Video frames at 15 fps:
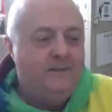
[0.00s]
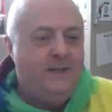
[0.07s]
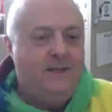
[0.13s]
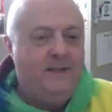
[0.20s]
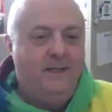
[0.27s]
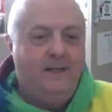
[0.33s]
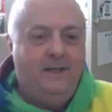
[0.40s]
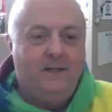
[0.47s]

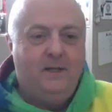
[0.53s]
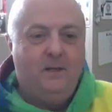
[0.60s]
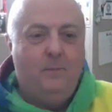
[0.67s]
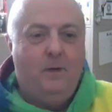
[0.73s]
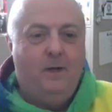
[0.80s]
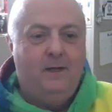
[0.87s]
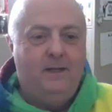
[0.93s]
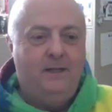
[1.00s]
thing,
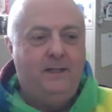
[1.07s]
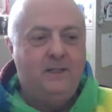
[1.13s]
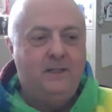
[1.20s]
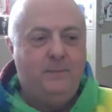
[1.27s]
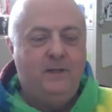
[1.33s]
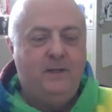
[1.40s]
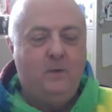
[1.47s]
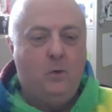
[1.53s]
commodity that's
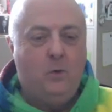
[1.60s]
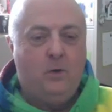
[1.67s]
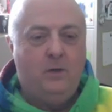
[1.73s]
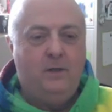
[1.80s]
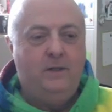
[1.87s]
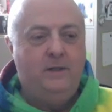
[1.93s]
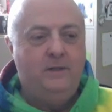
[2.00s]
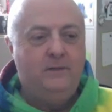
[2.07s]
being
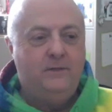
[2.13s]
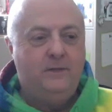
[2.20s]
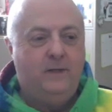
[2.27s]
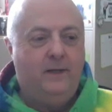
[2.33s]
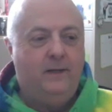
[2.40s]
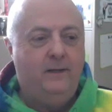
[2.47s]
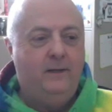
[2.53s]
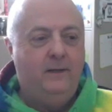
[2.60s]
hoarded is
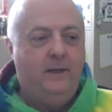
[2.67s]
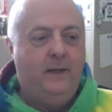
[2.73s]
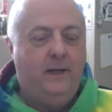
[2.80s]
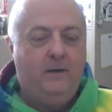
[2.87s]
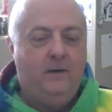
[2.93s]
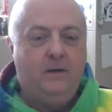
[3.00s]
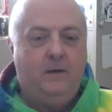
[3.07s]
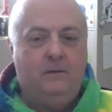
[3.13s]

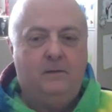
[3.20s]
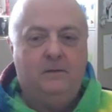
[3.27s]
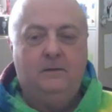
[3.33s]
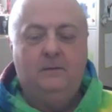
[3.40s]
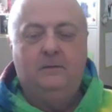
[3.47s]
hair color.